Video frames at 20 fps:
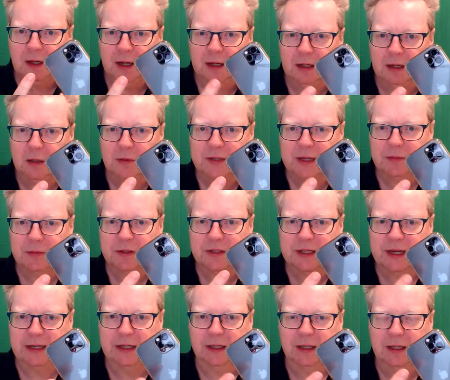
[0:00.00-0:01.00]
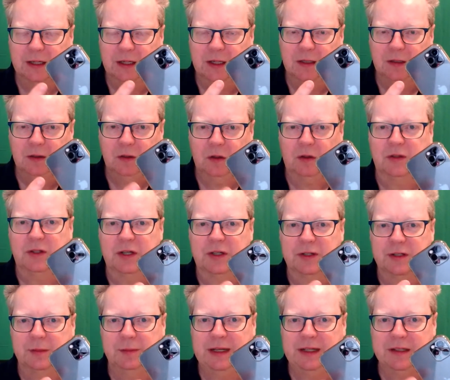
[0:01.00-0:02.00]
And I was able to take not
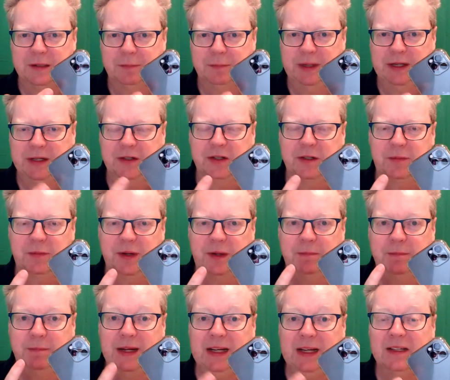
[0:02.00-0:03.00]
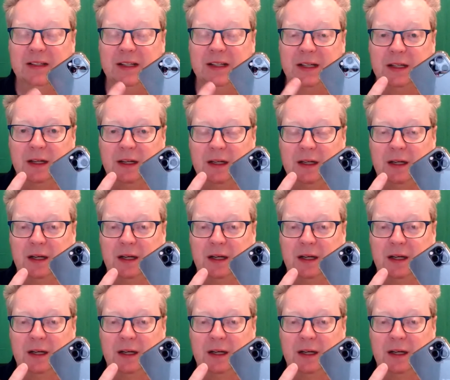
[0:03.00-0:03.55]
just amazing pictures, but amazing